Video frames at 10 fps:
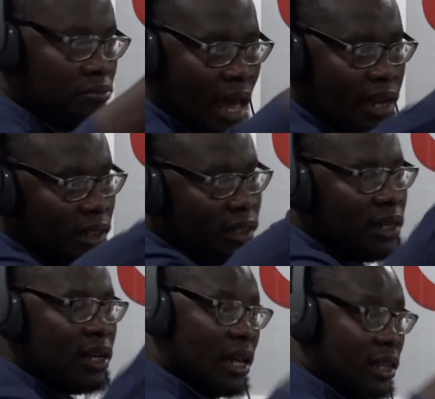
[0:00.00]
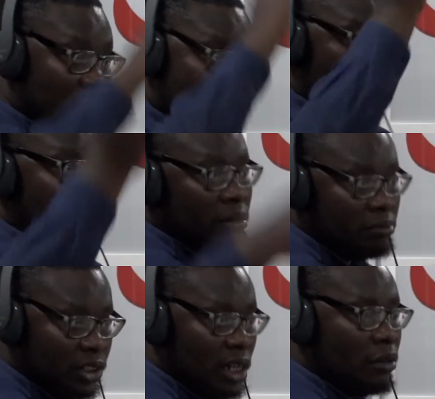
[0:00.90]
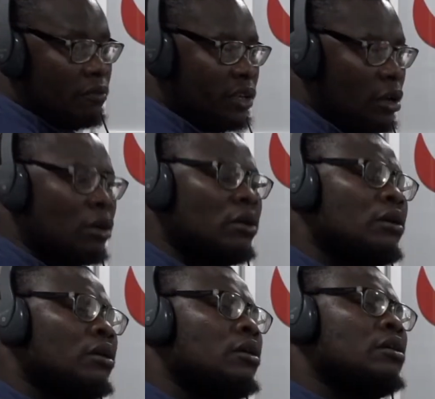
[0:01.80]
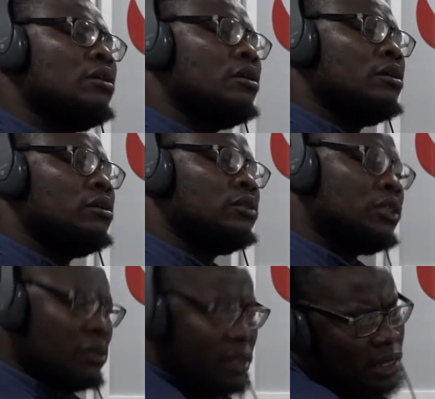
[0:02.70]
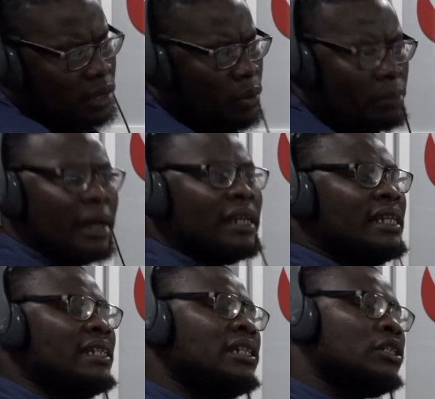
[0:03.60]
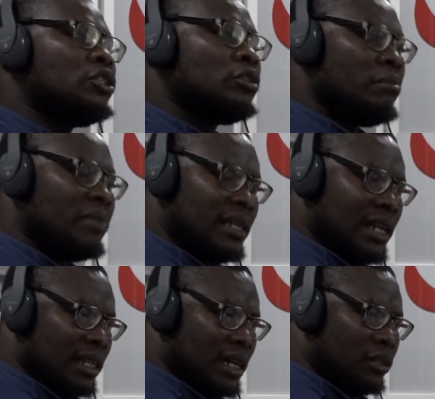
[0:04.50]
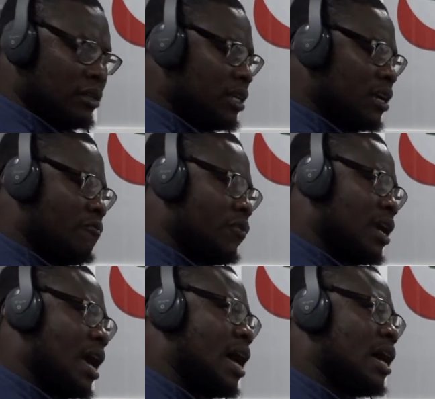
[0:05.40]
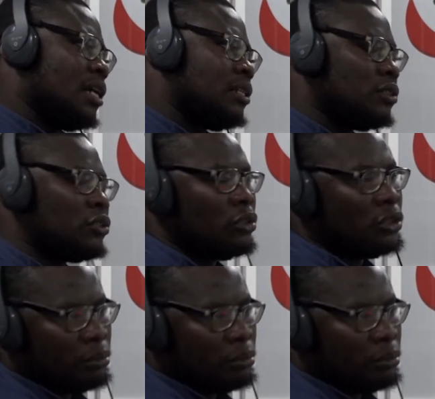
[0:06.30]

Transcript: added, and then you have a general figure. Do you think we might need something like that? Do you think if we had such